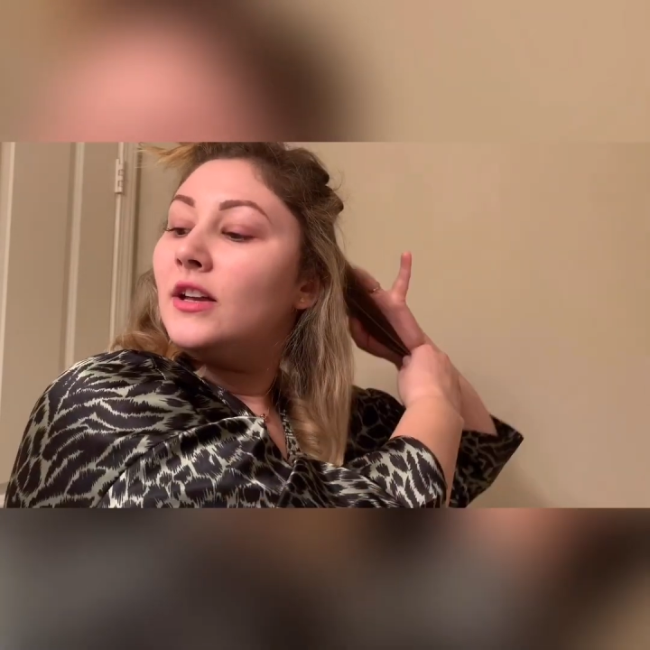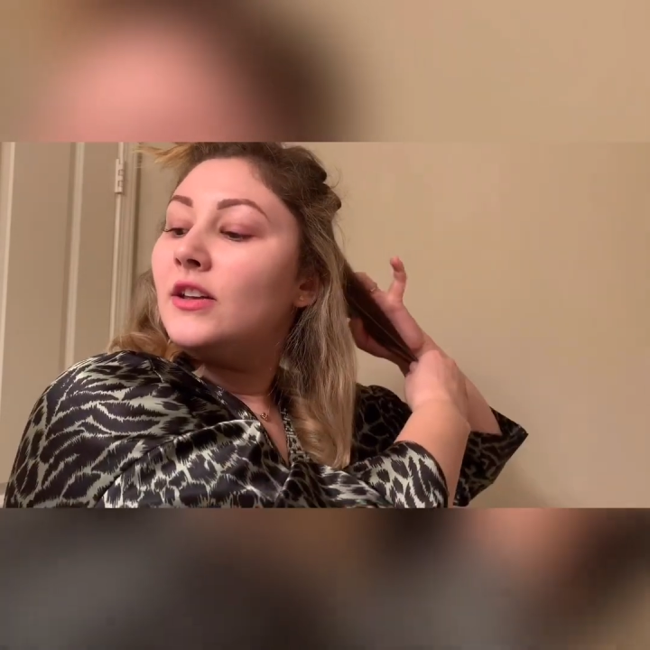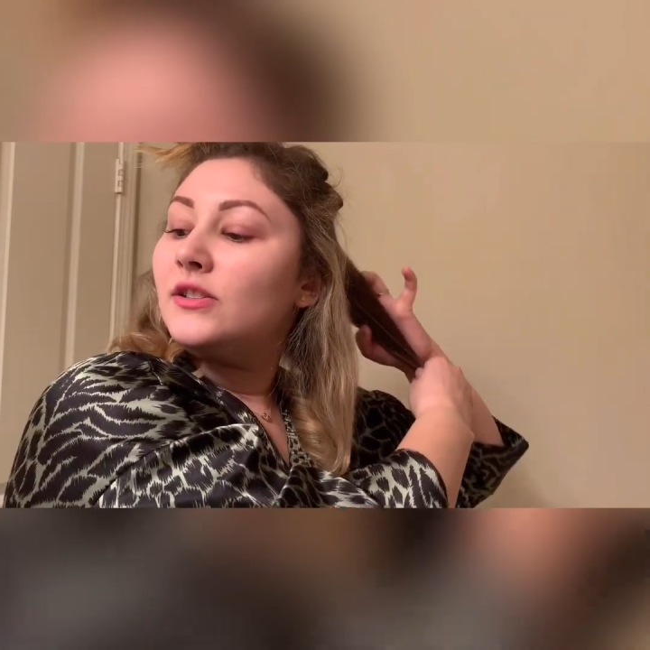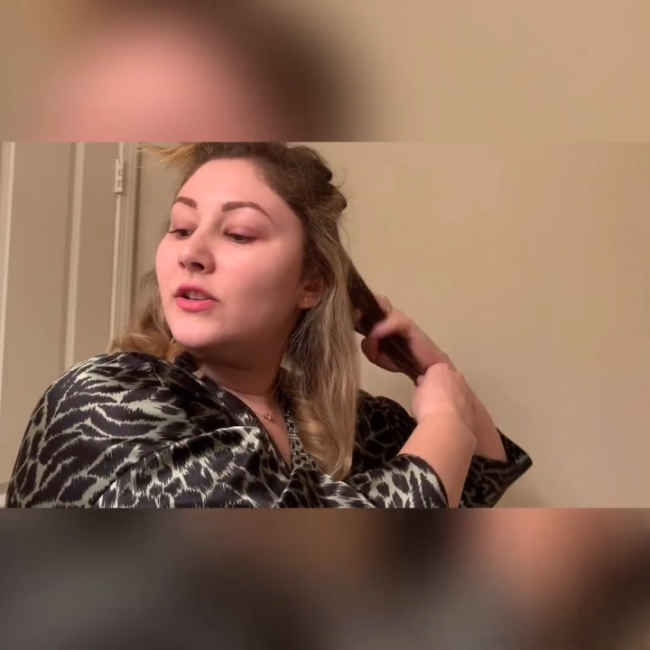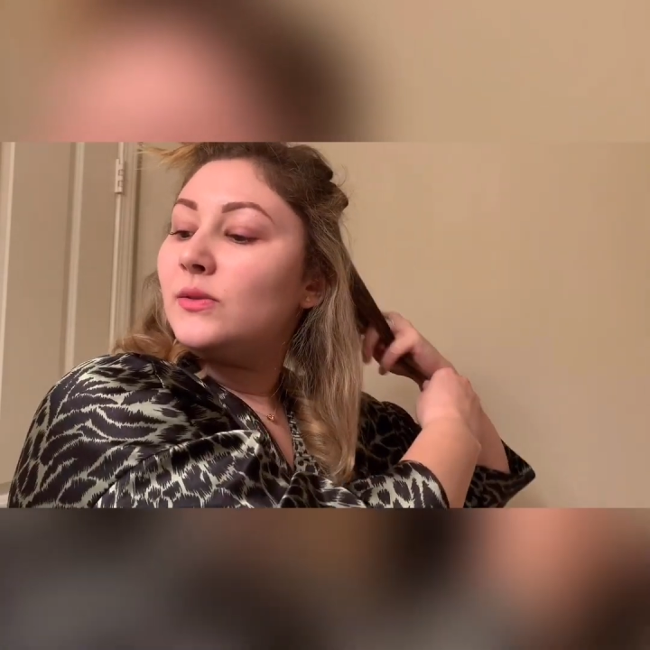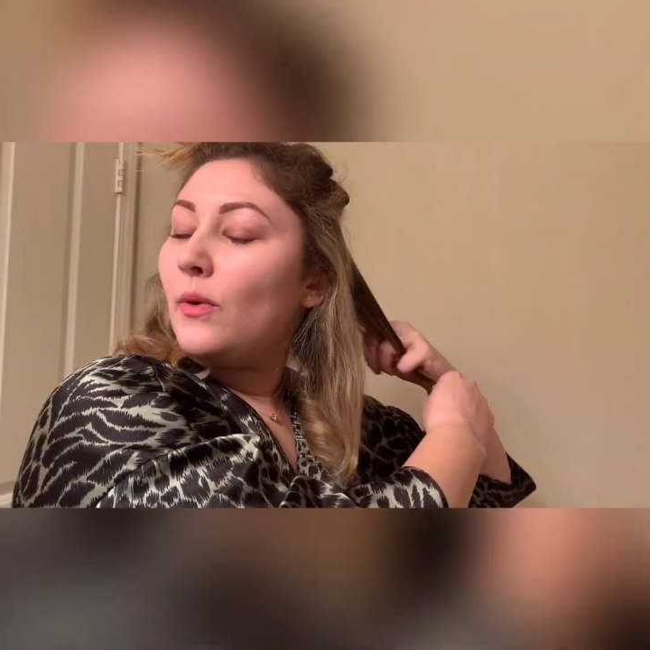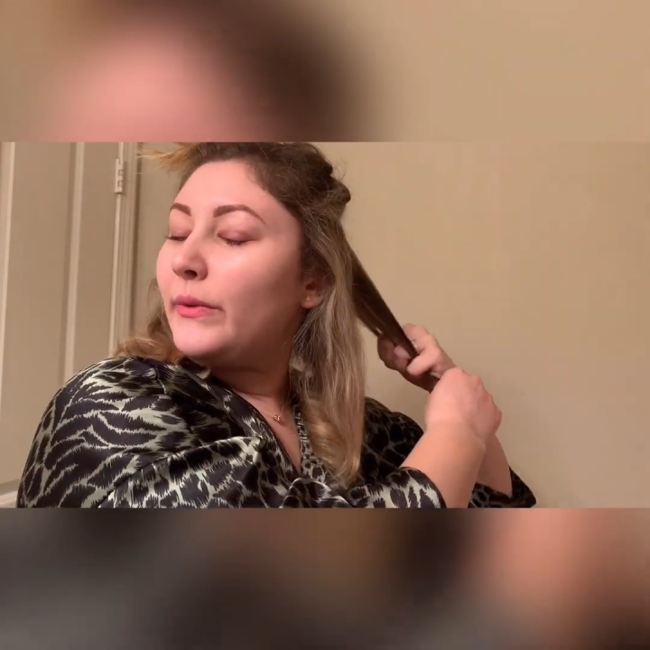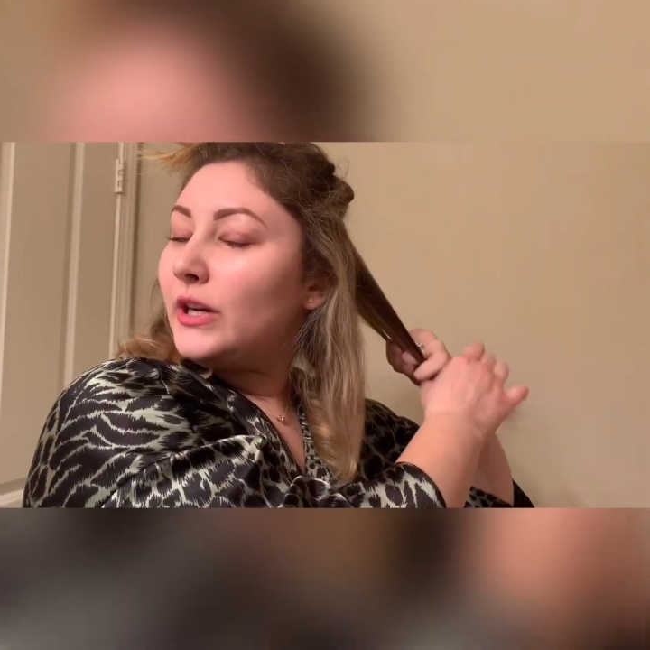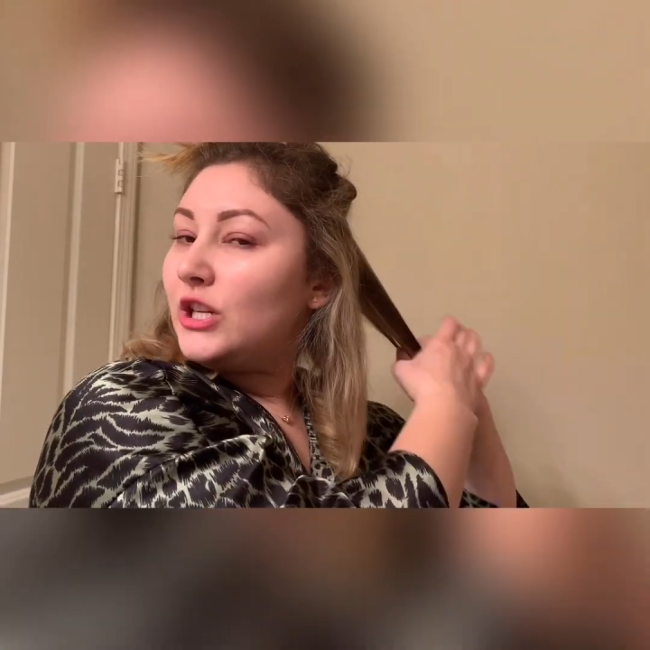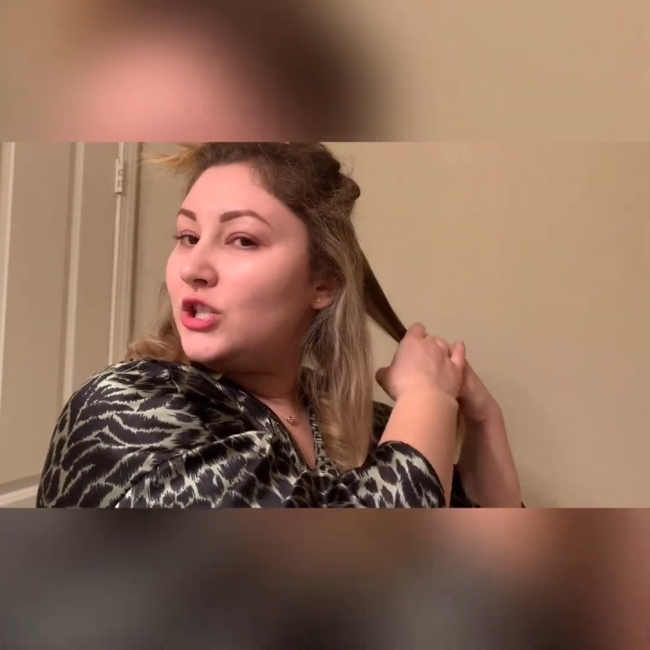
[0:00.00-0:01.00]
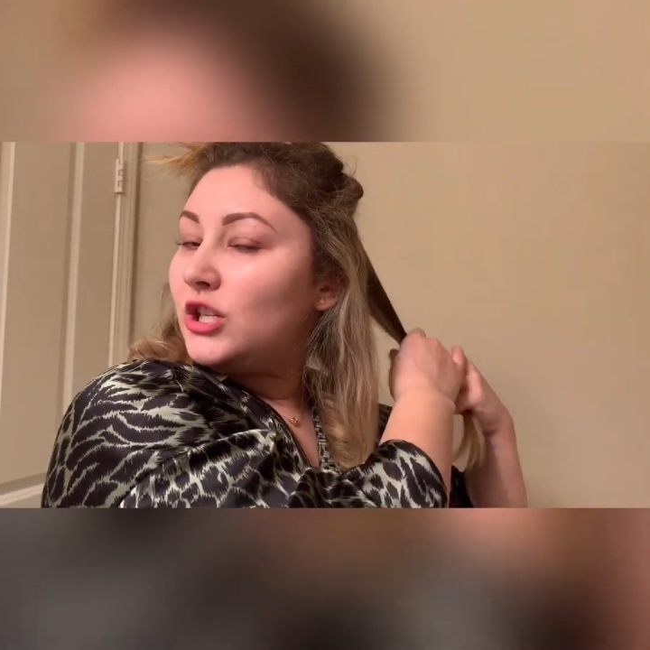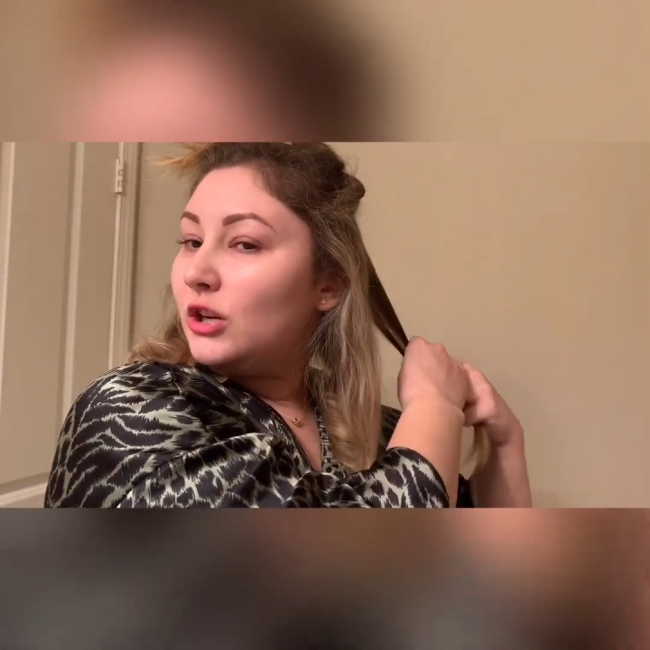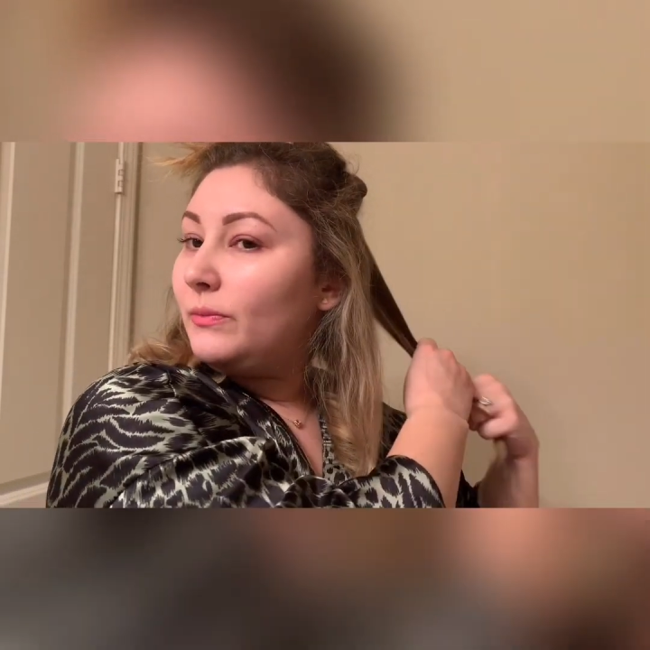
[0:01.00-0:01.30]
So this is what we're gonna do,